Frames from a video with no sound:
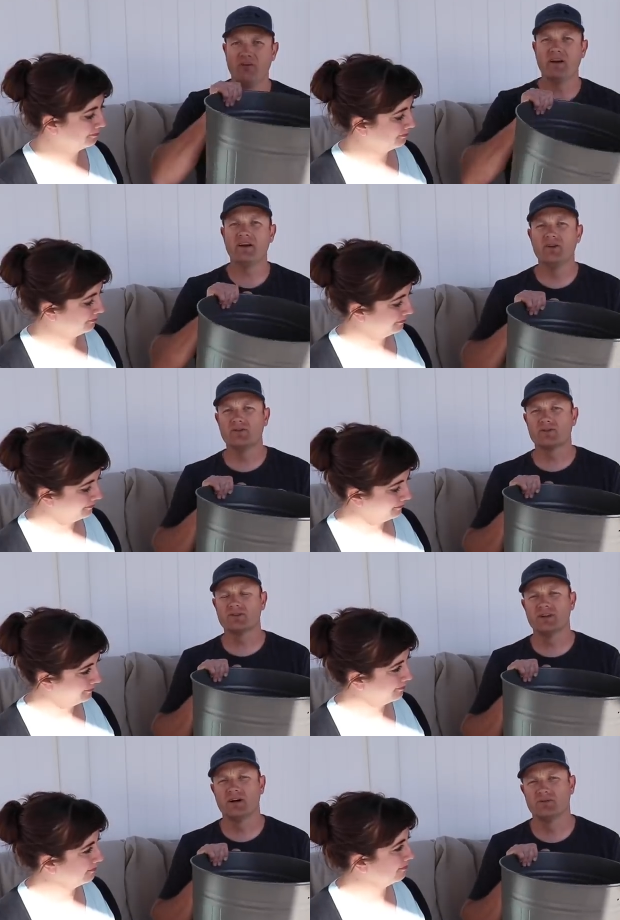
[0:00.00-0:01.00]
Speaker 1: Very neutral
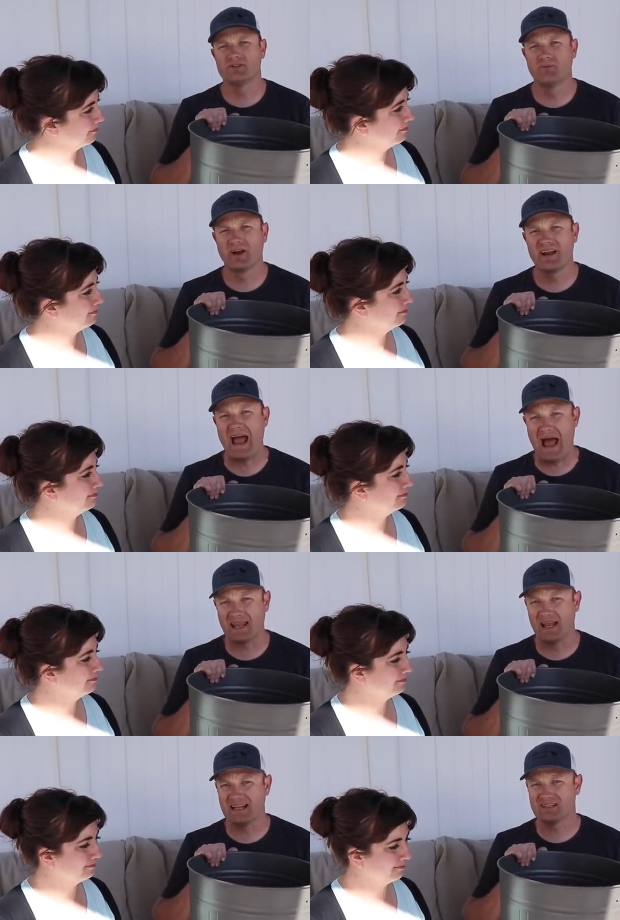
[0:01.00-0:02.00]
tones. We're gonna
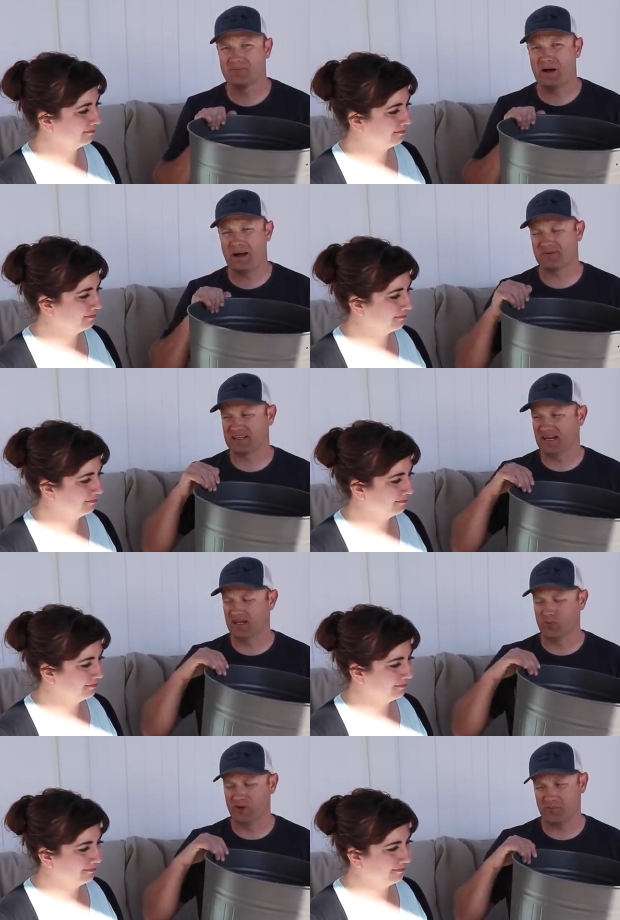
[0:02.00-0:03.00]
add lots of pops of
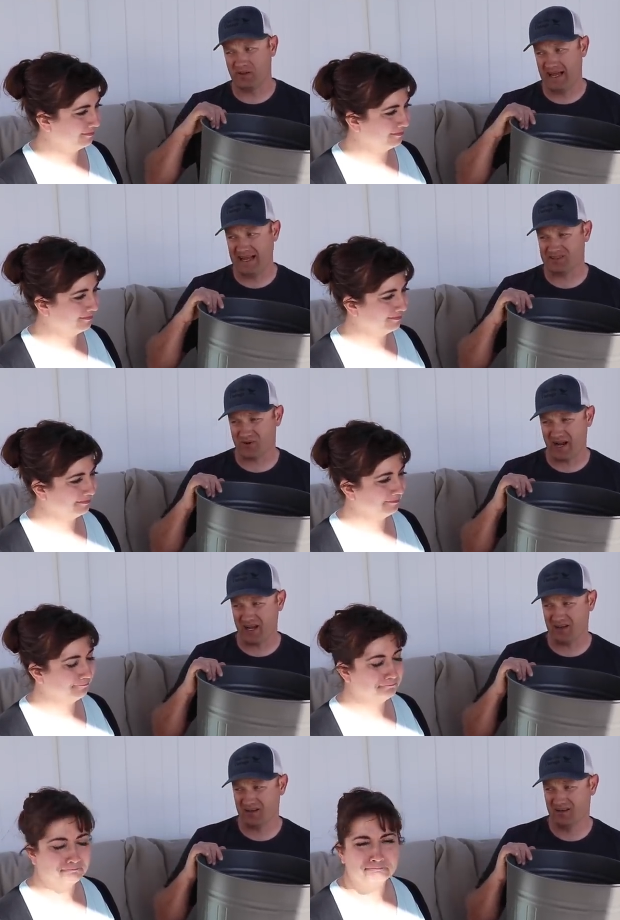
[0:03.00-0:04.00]
color with plants,
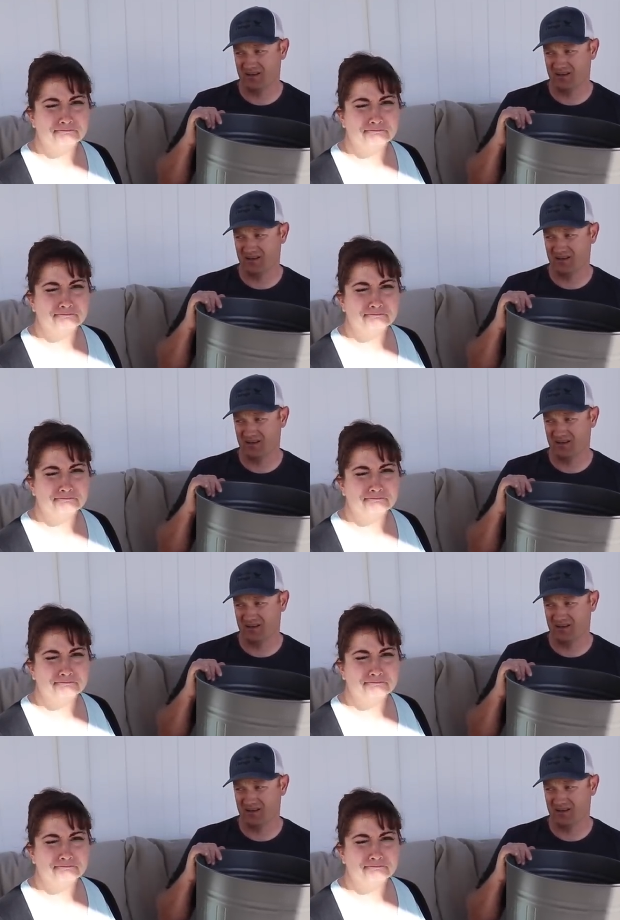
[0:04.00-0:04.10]
right?